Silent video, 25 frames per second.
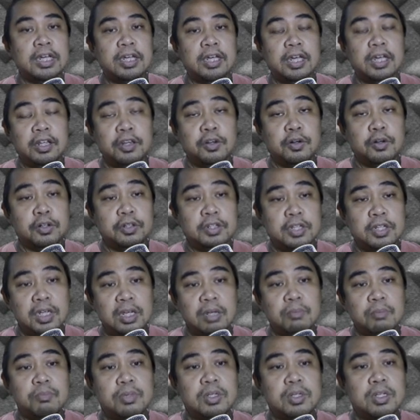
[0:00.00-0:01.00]
in your
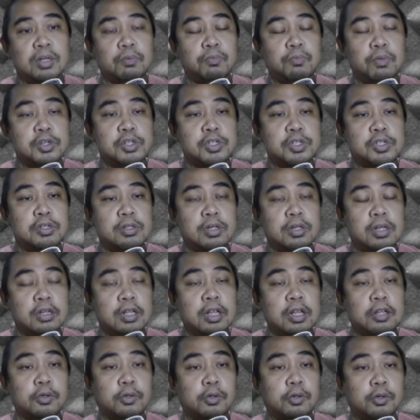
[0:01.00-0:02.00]
teams in which
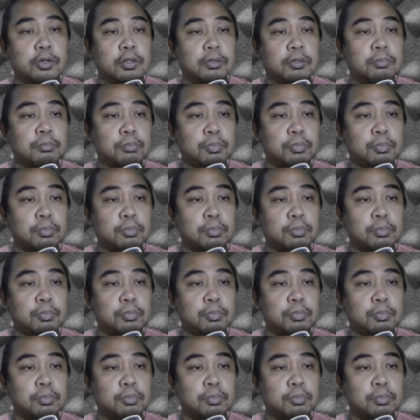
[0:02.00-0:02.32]
that you could